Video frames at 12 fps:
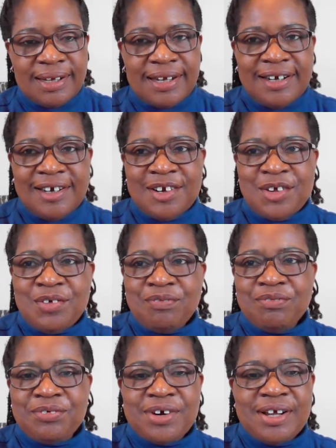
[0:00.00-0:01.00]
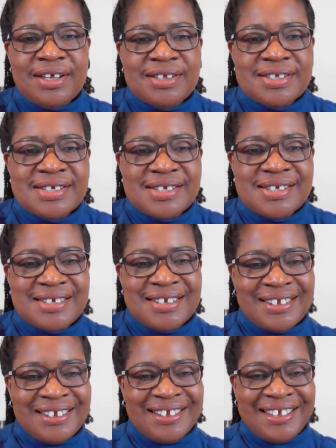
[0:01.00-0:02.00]
Hello,
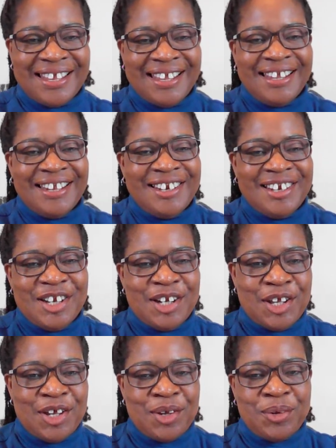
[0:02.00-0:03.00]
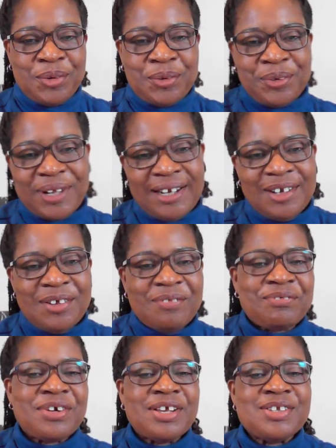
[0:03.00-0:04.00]
friends. Hello, hello,
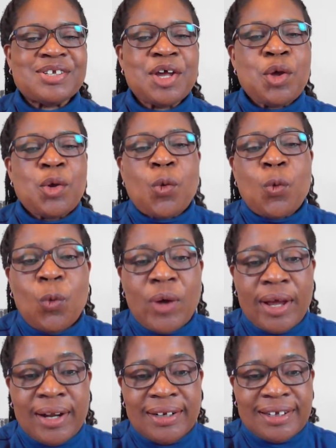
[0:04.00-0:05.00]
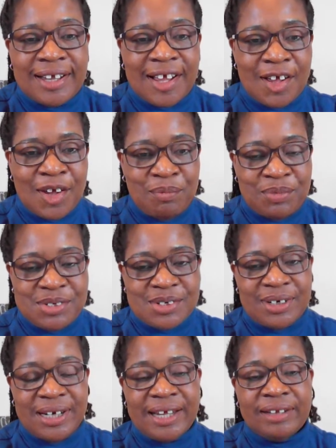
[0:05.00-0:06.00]
friends. Welcome
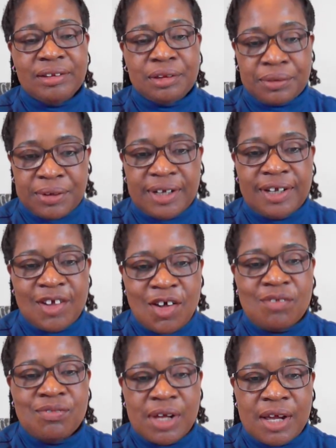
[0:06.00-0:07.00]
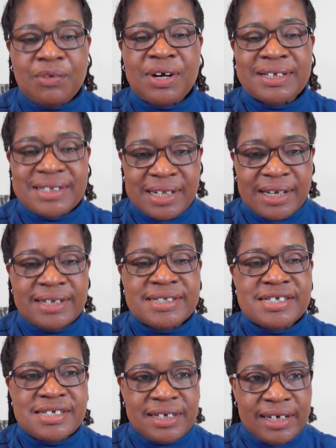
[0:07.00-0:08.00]
to day three of our
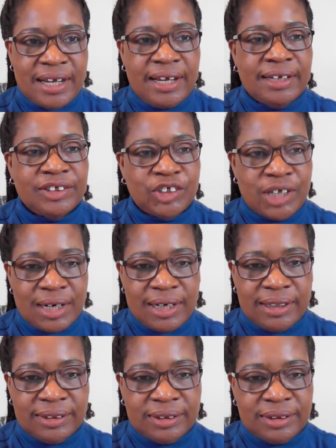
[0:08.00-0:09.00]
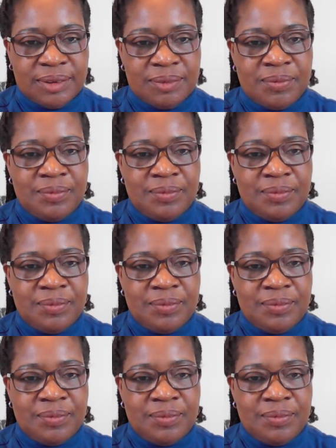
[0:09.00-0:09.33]
30-day challenge.